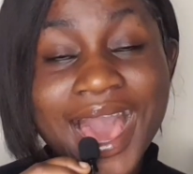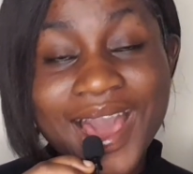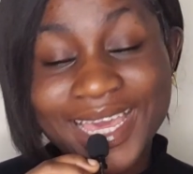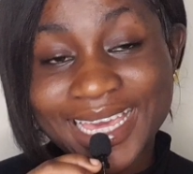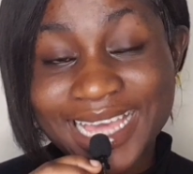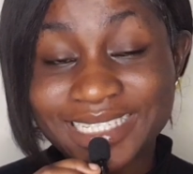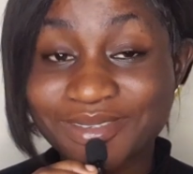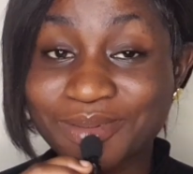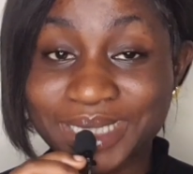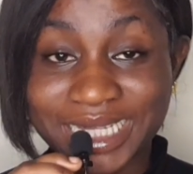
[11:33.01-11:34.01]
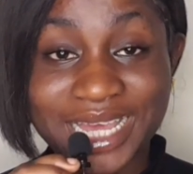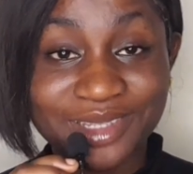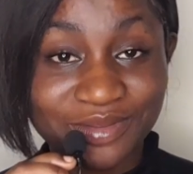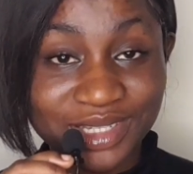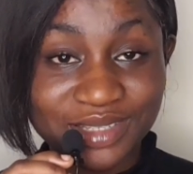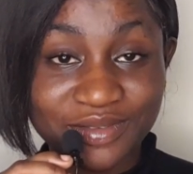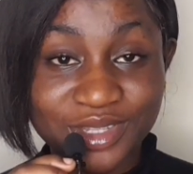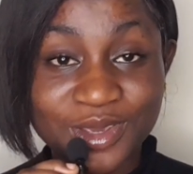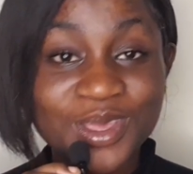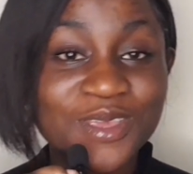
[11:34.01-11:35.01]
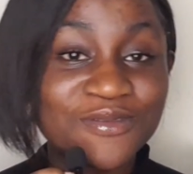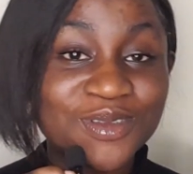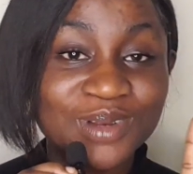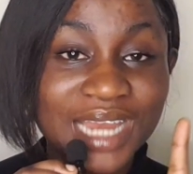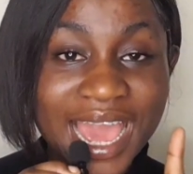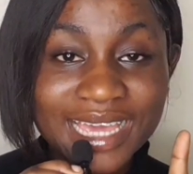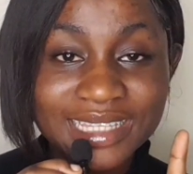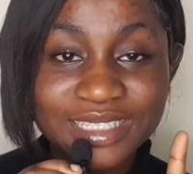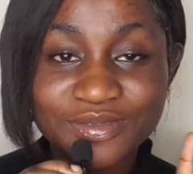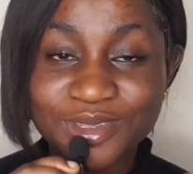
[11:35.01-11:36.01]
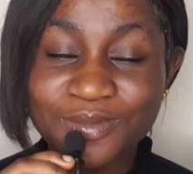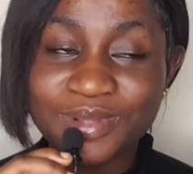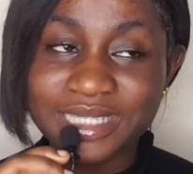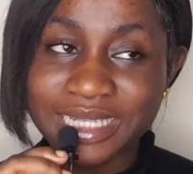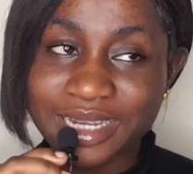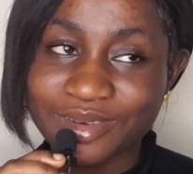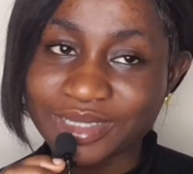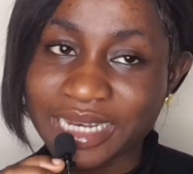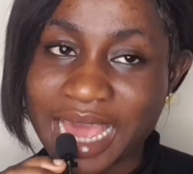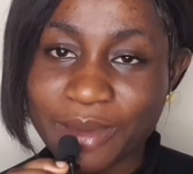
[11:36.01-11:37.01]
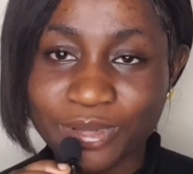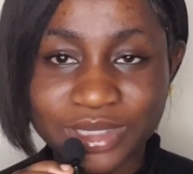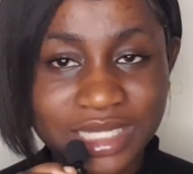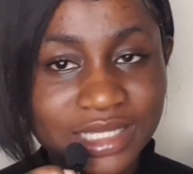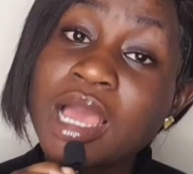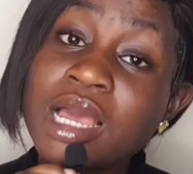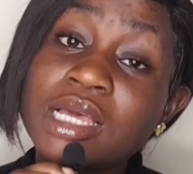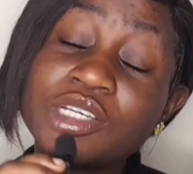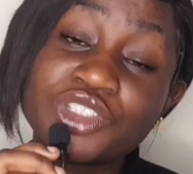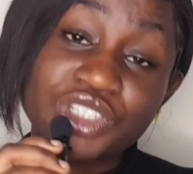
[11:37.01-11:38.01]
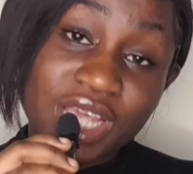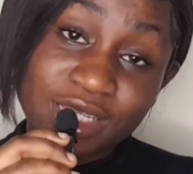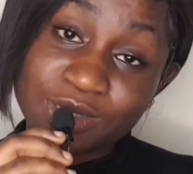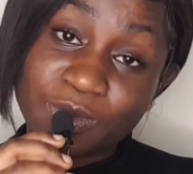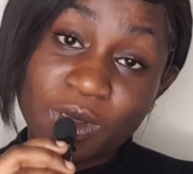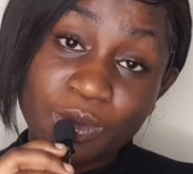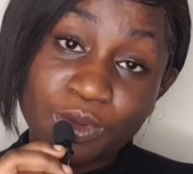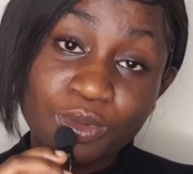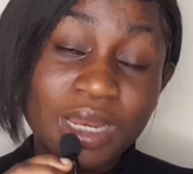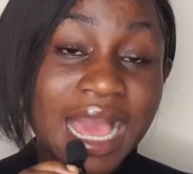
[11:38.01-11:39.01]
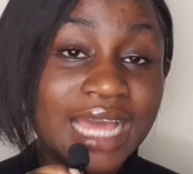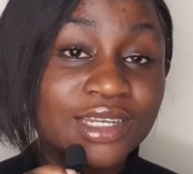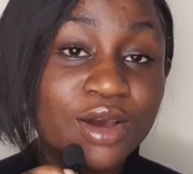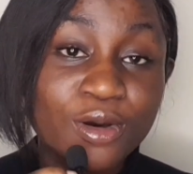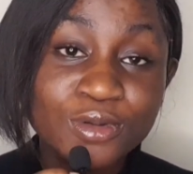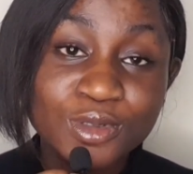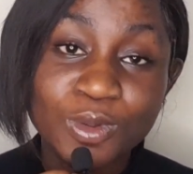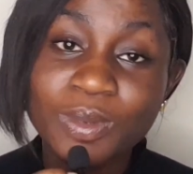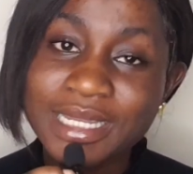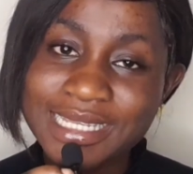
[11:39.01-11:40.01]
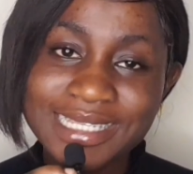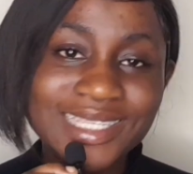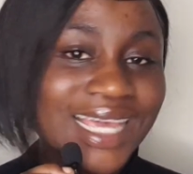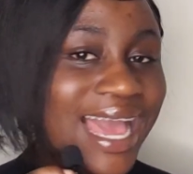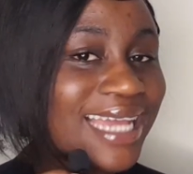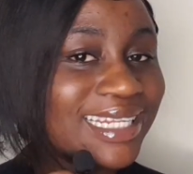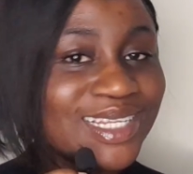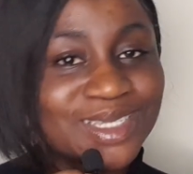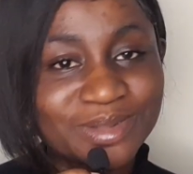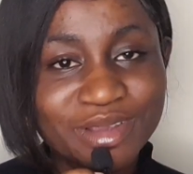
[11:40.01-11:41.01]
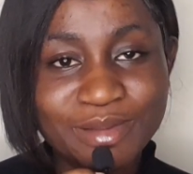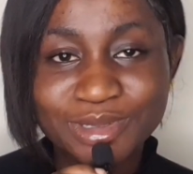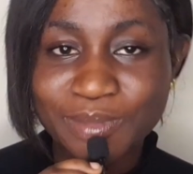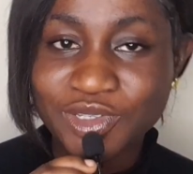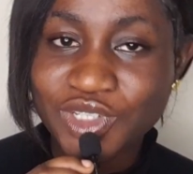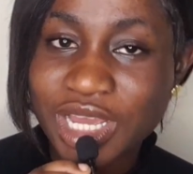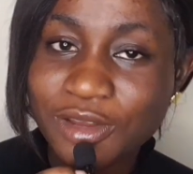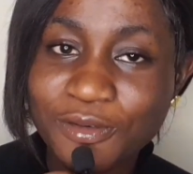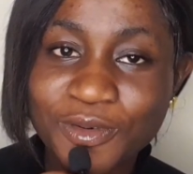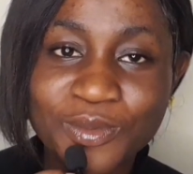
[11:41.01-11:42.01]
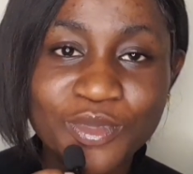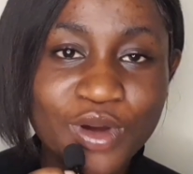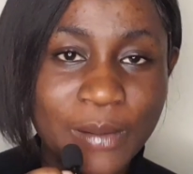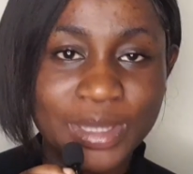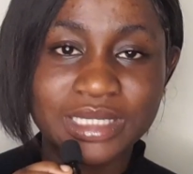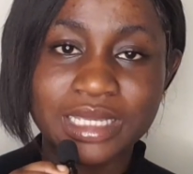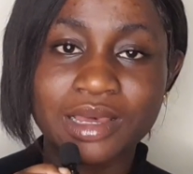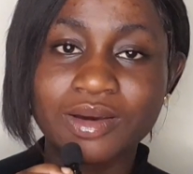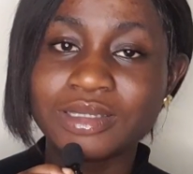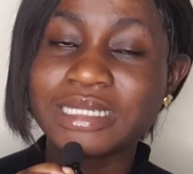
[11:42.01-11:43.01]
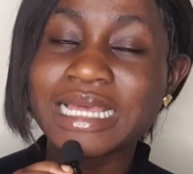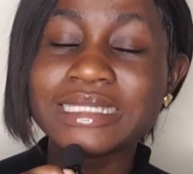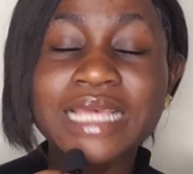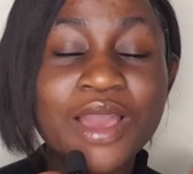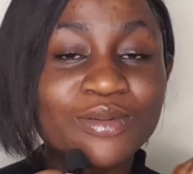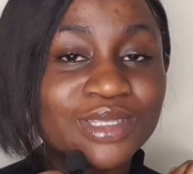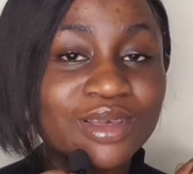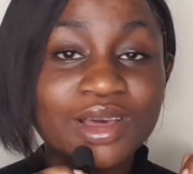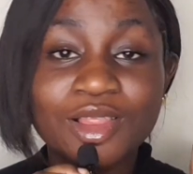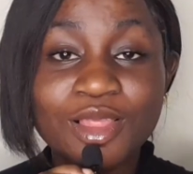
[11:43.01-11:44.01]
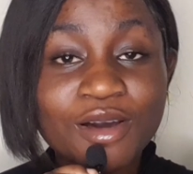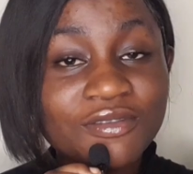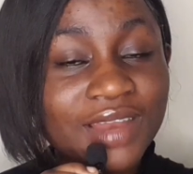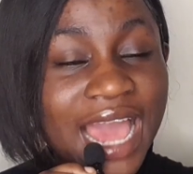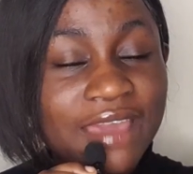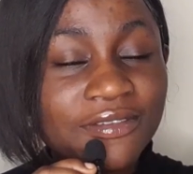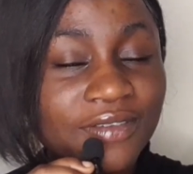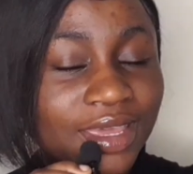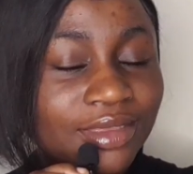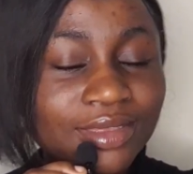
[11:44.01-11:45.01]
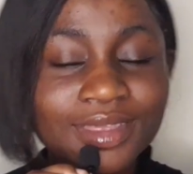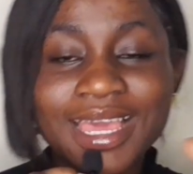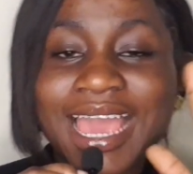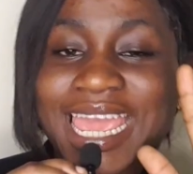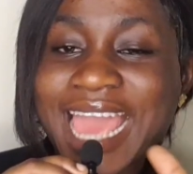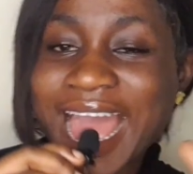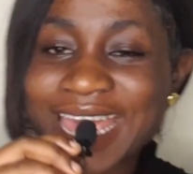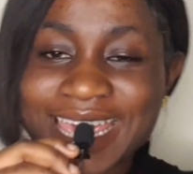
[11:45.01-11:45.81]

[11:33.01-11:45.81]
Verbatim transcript: Okay guys, I've come to the end of this video. If you like this video, please click on the like button, share to people, and also please kindly subscribe to my channel for more amazing content. We talk love, life, faith. Yeah.